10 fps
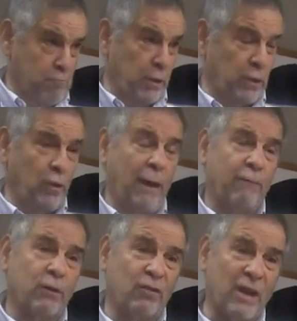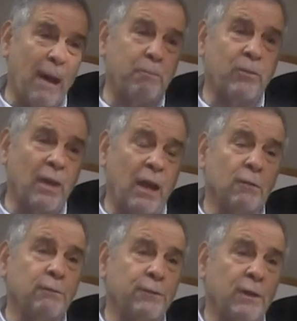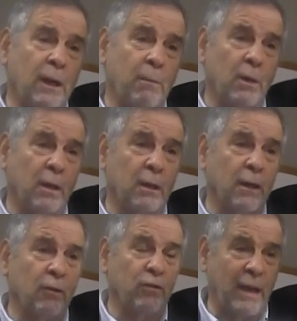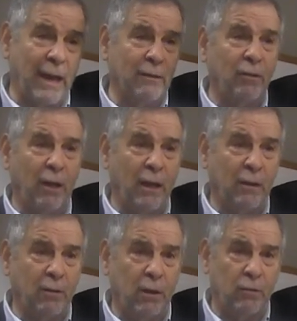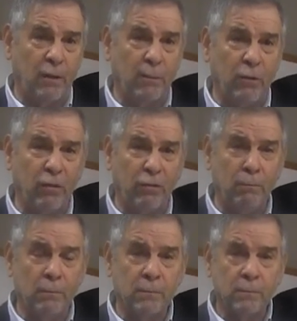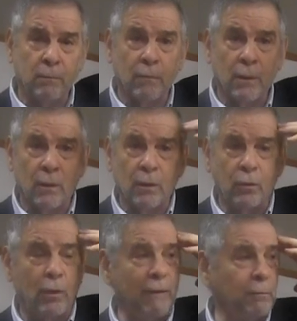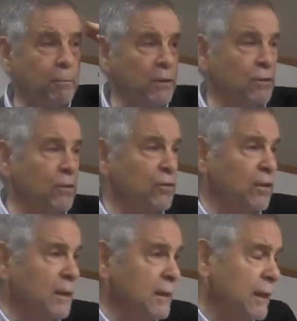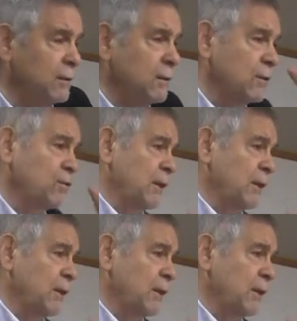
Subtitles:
But you have a top-down phenomenon that is anti-Semitism. You have a business elite that is